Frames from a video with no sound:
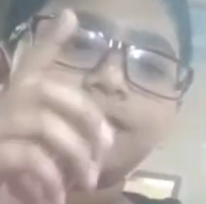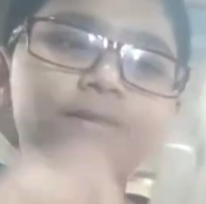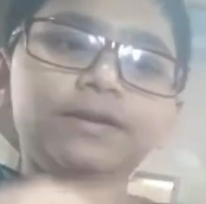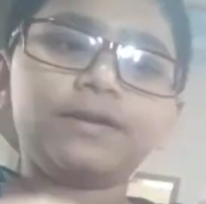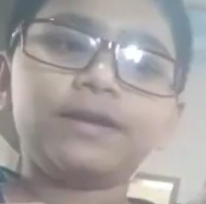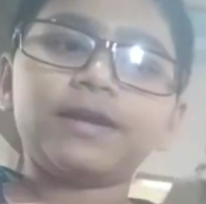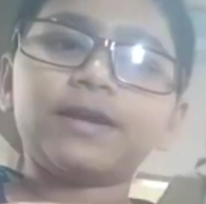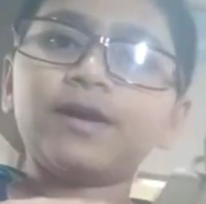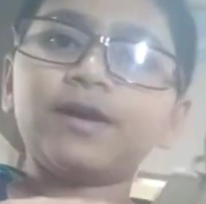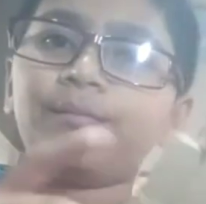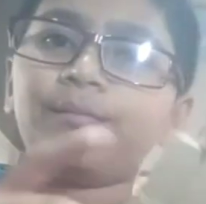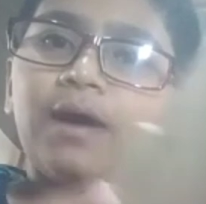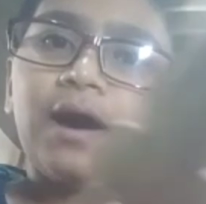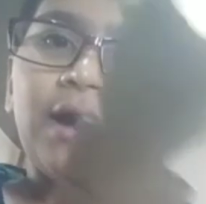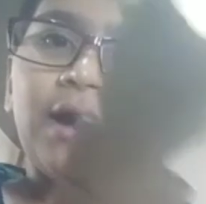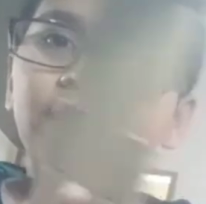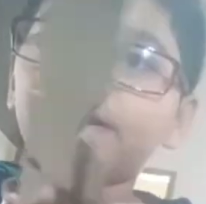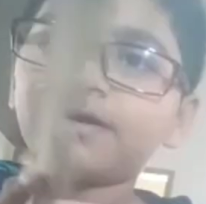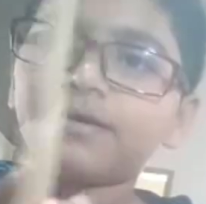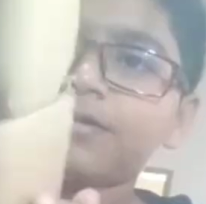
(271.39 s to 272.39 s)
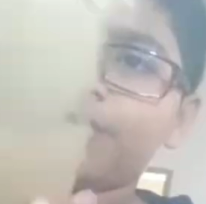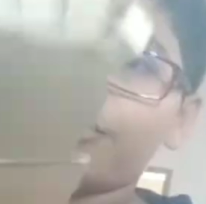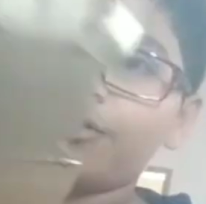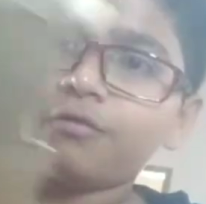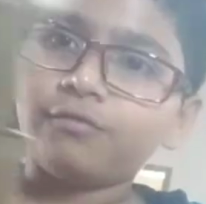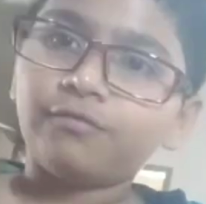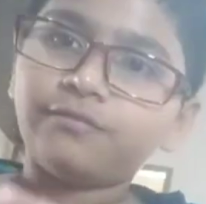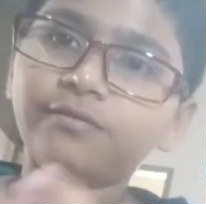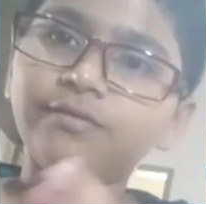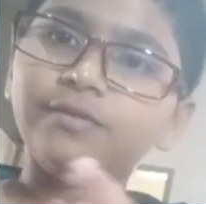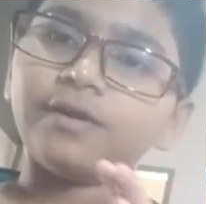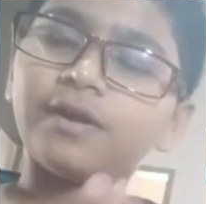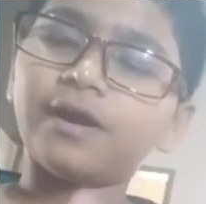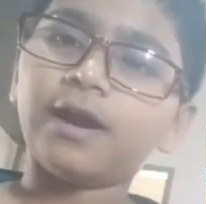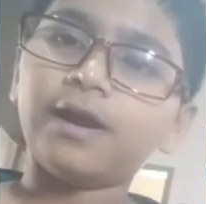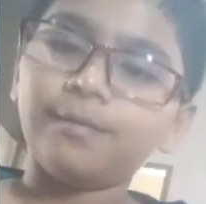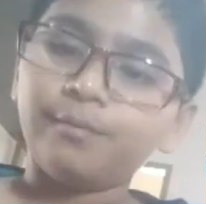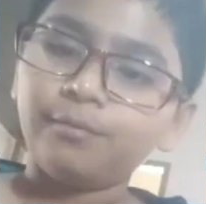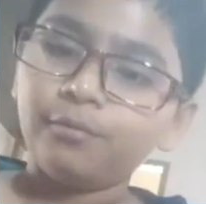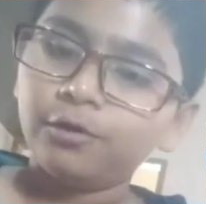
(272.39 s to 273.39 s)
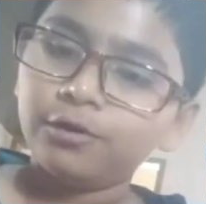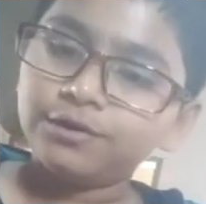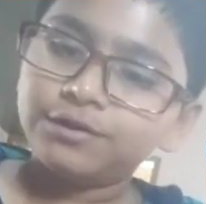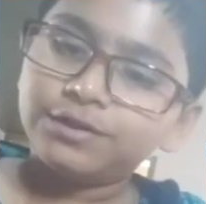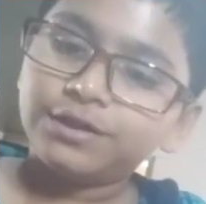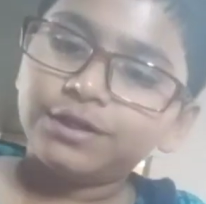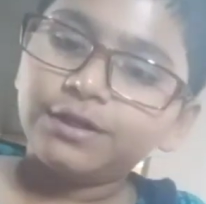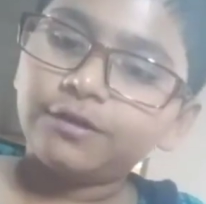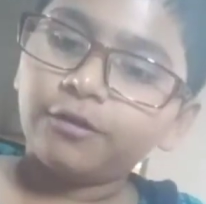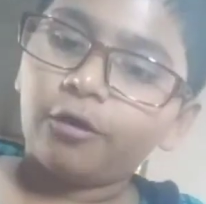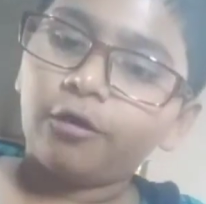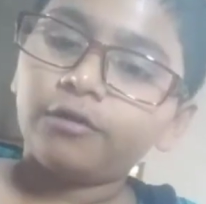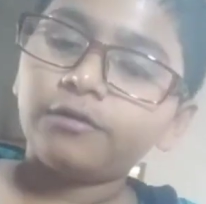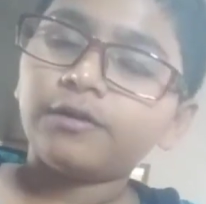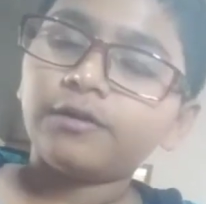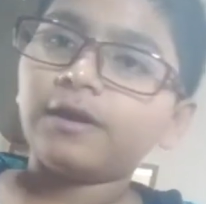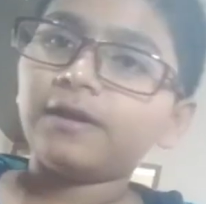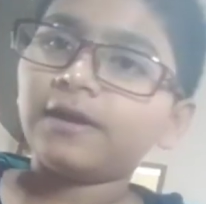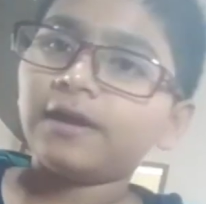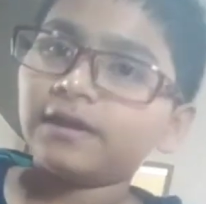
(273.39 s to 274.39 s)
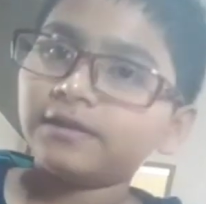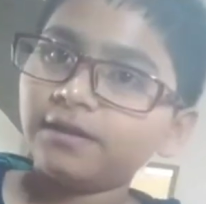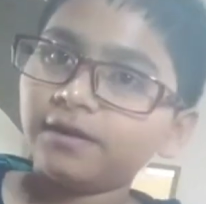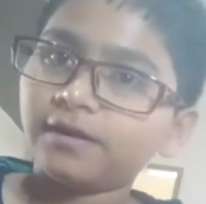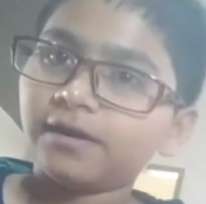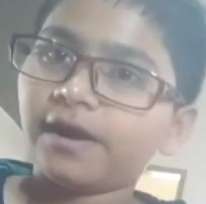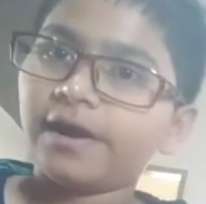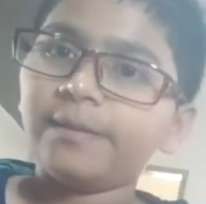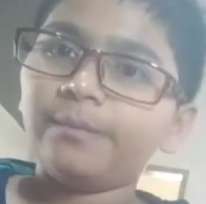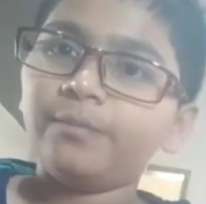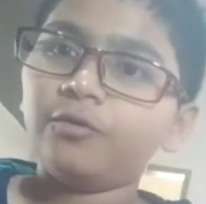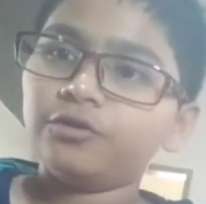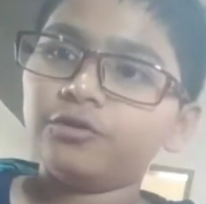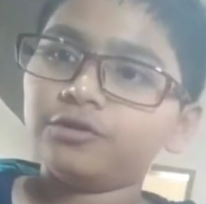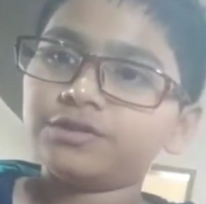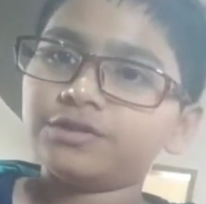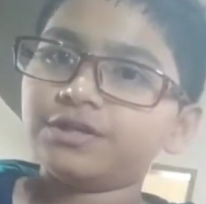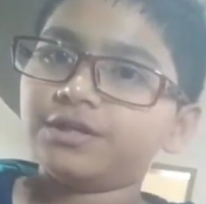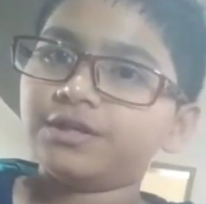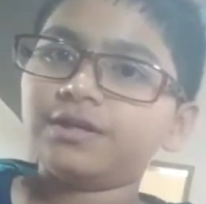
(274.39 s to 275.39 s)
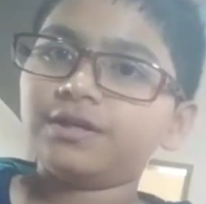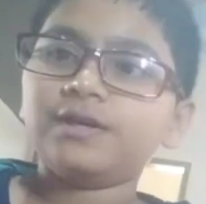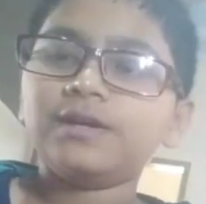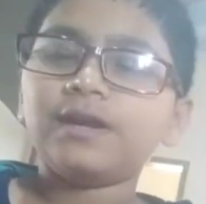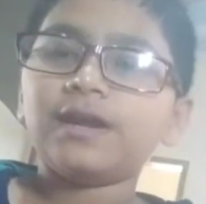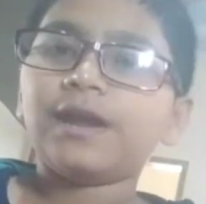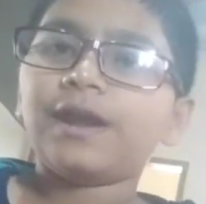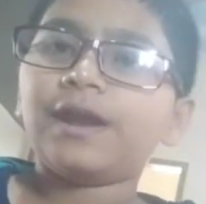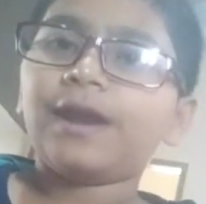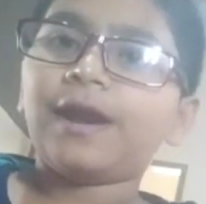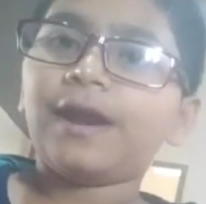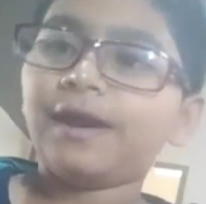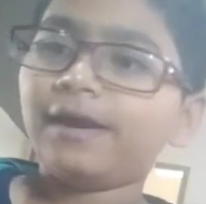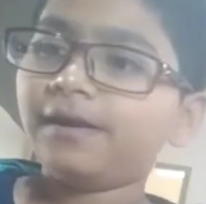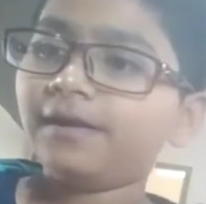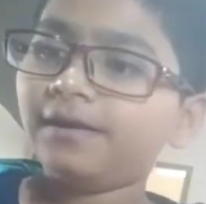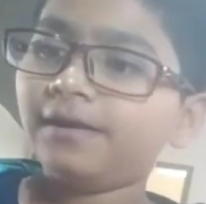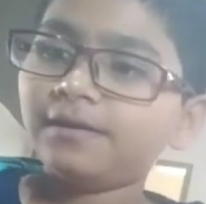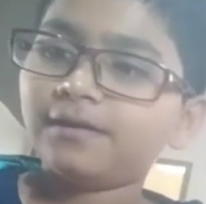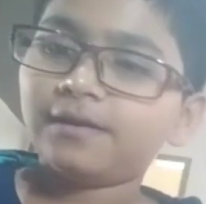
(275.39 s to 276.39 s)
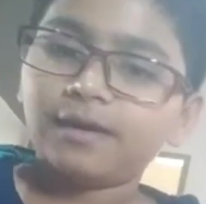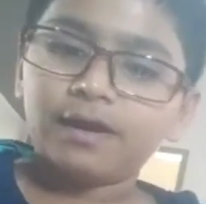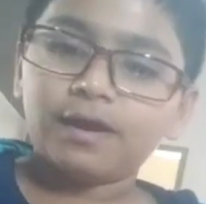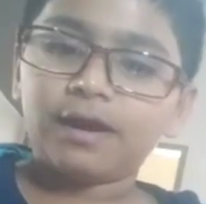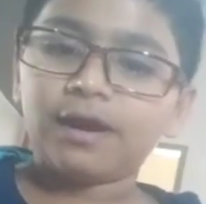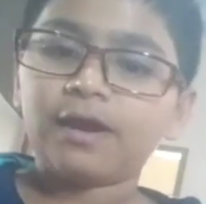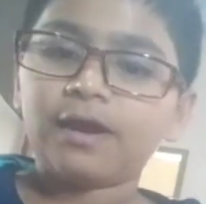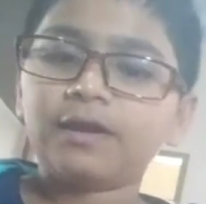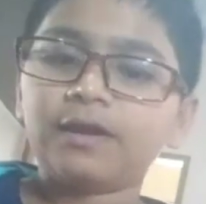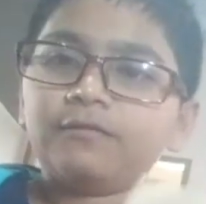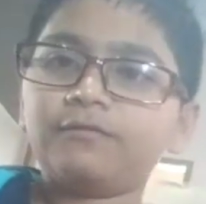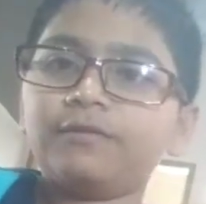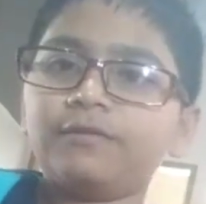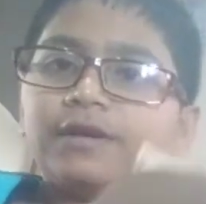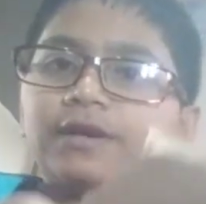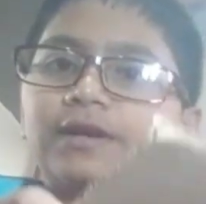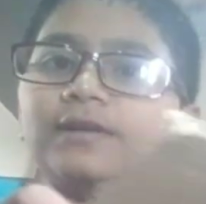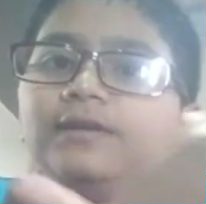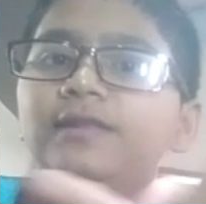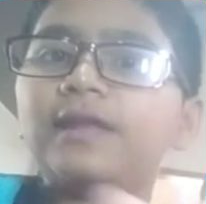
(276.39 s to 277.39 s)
take a mark of the cardboard sheet on another cardboard sheet, and I have did